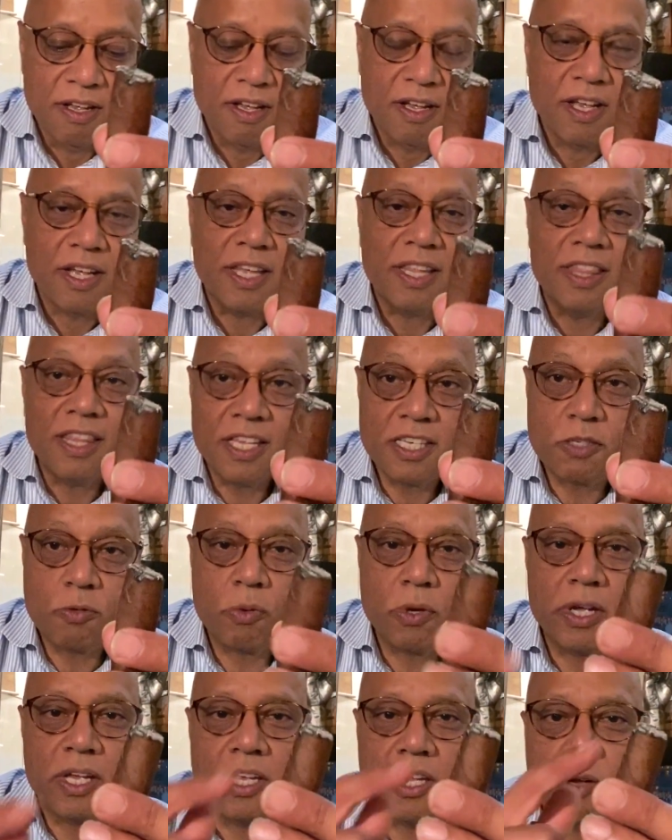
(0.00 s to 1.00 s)
In this
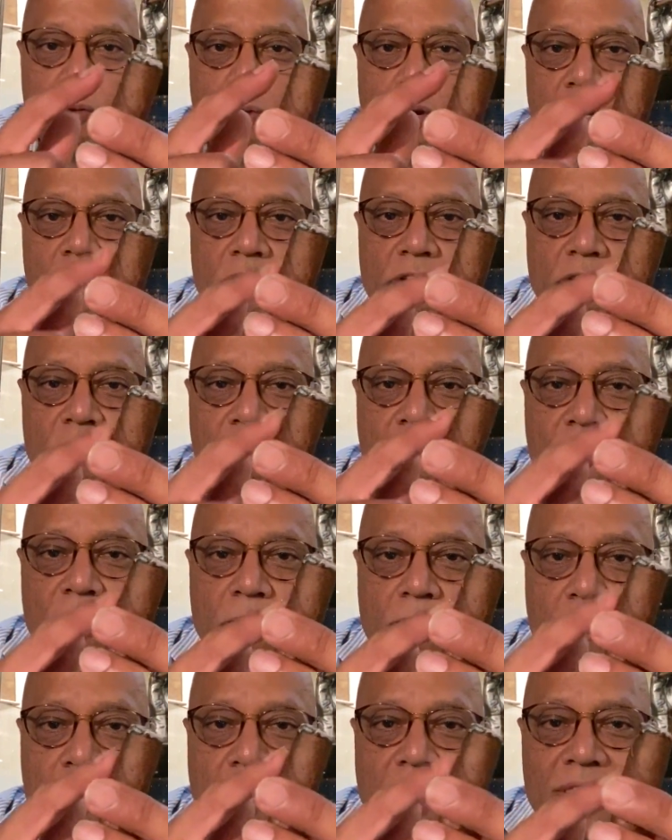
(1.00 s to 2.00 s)
way, you won't
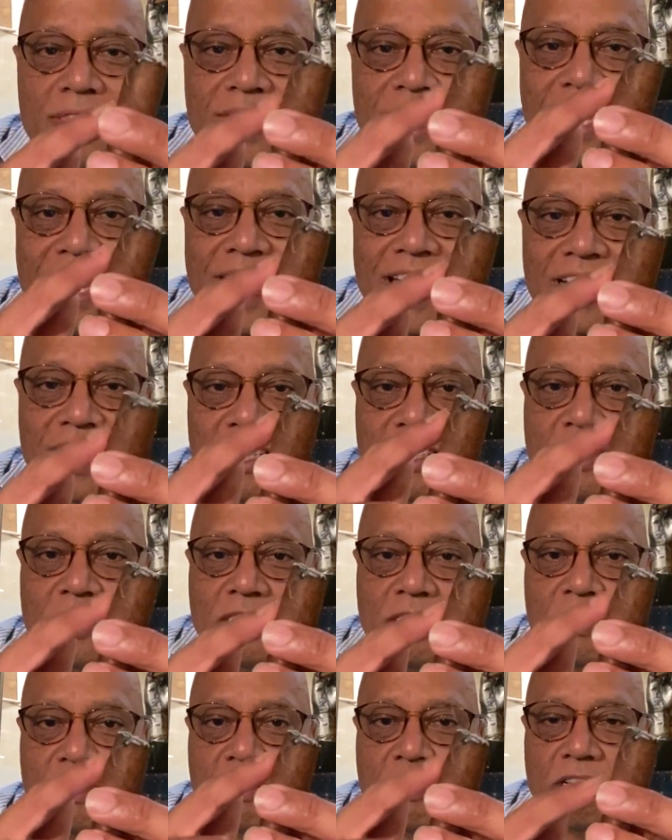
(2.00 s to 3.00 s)
rip the
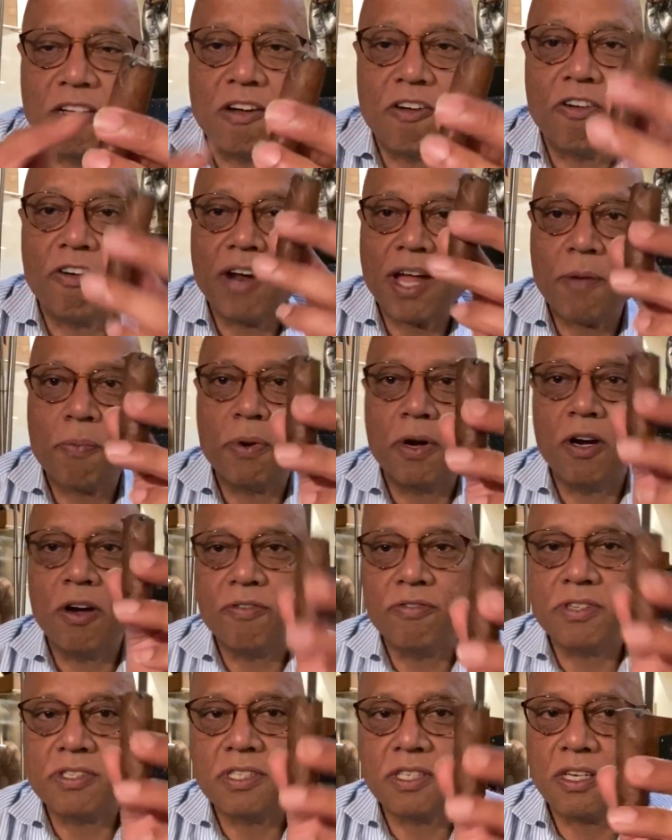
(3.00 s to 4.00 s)
actual wrapper of
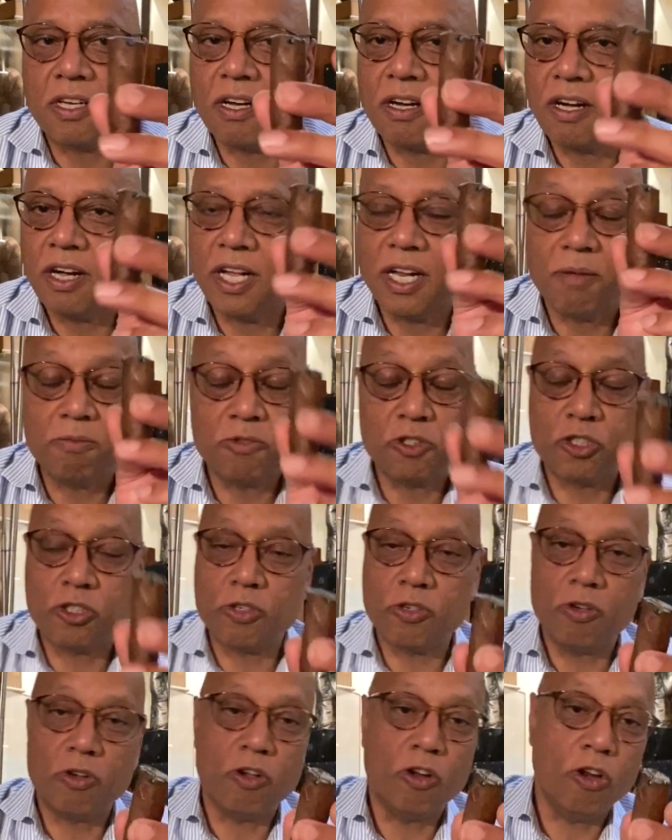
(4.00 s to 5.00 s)
the cigar. And I'm
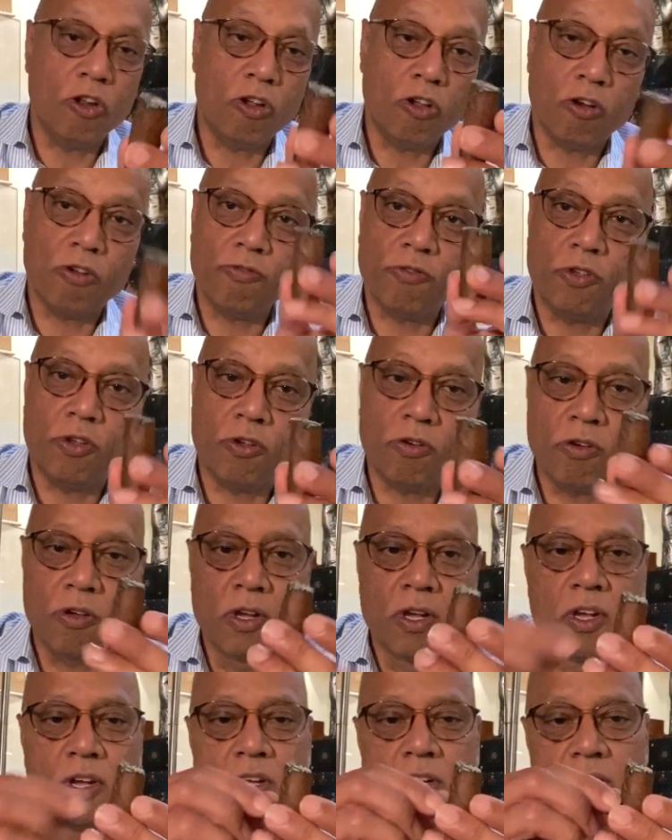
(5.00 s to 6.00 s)
sure a lot of you
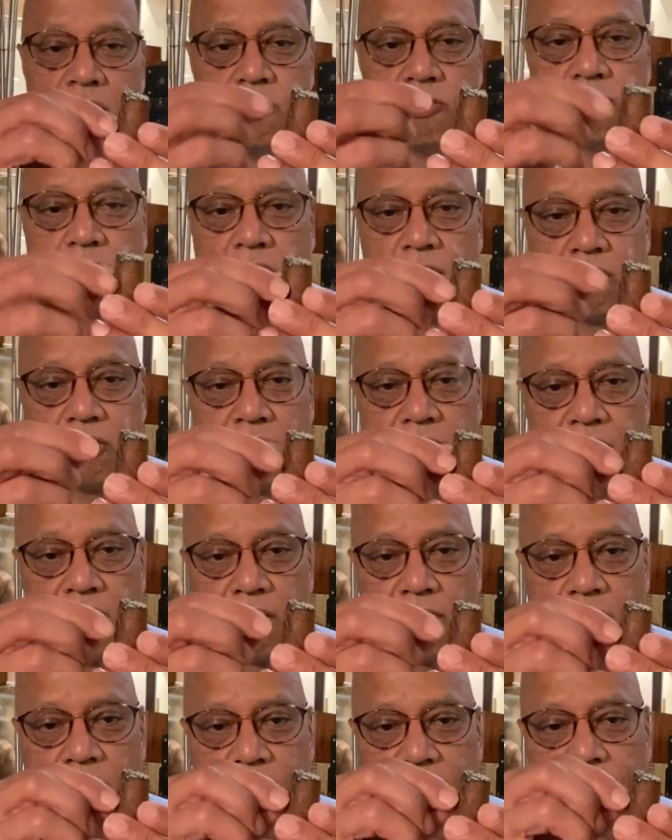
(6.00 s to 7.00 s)
try to taking
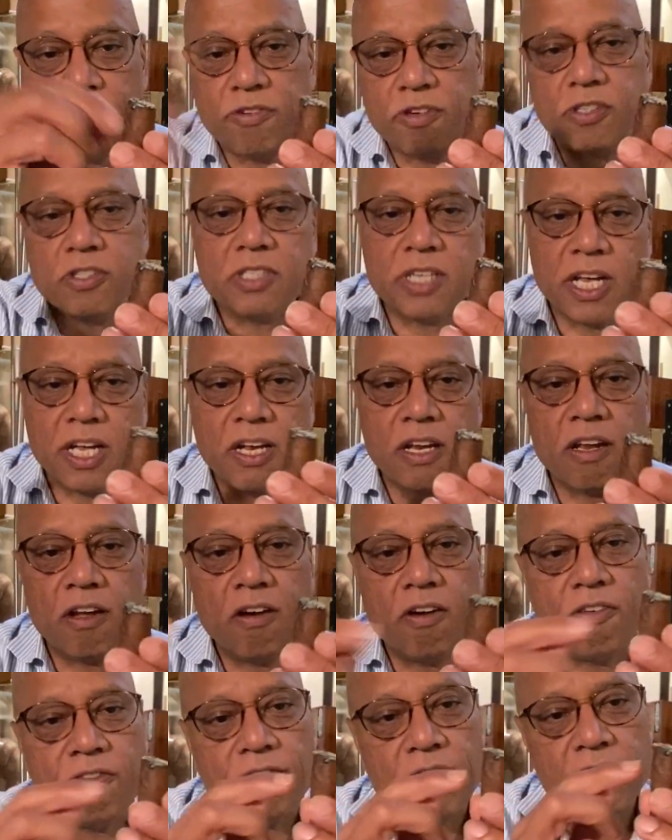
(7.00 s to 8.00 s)
it
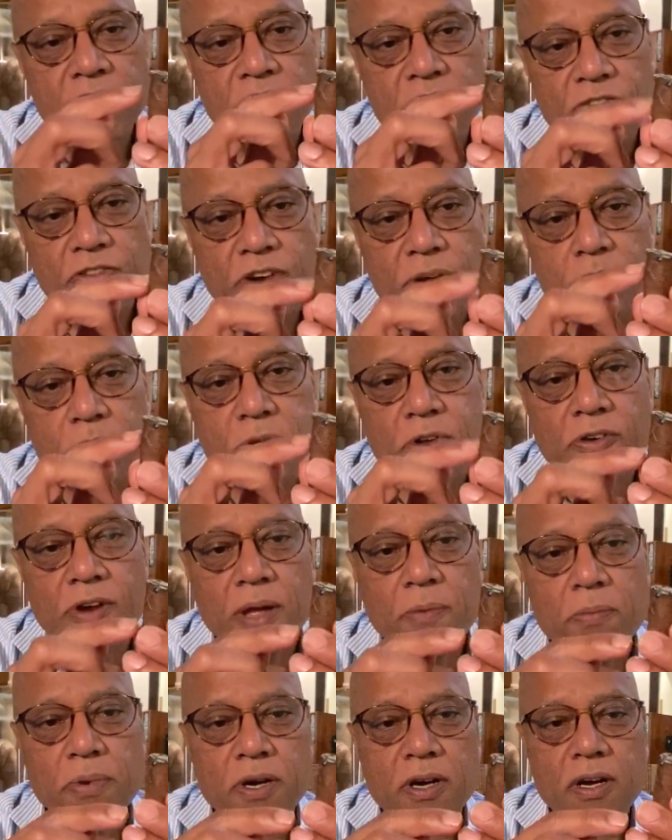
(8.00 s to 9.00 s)
off, and you rip the
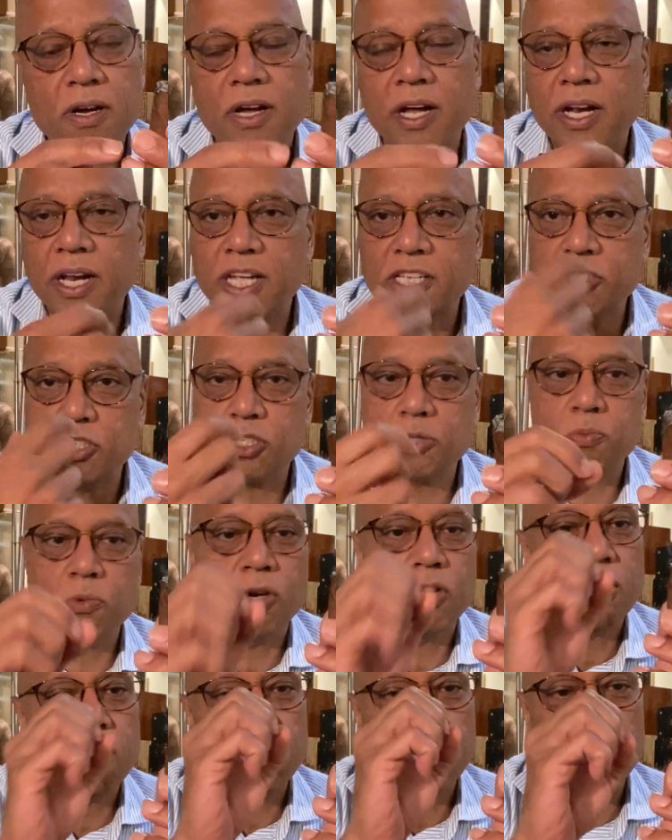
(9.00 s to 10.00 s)
wrapper, and as you're
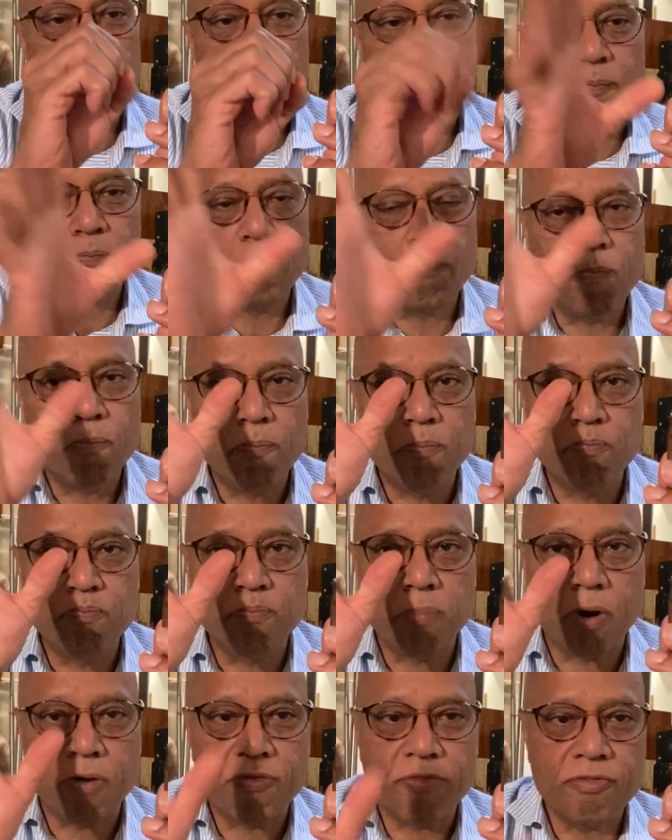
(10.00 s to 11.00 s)
smoking it,
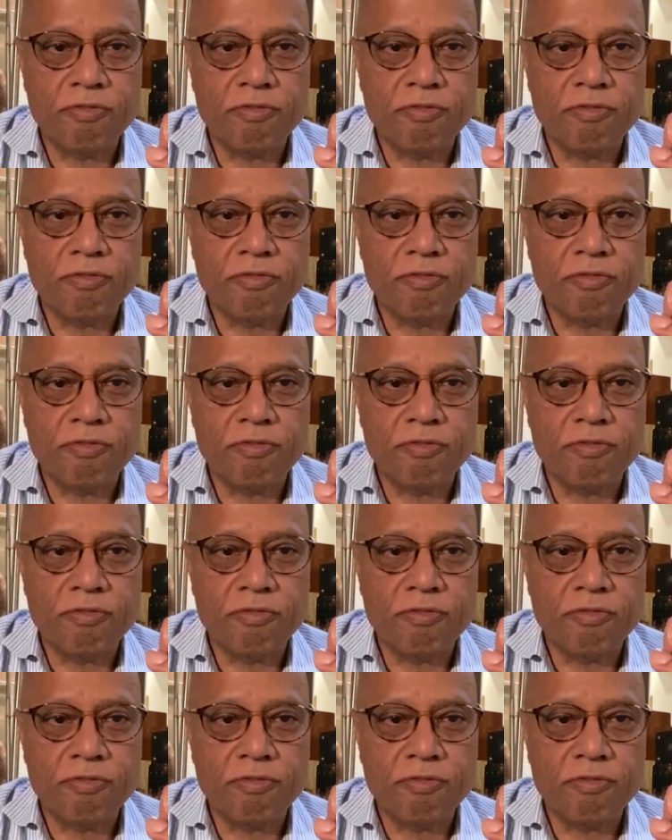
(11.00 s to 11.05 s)
boff,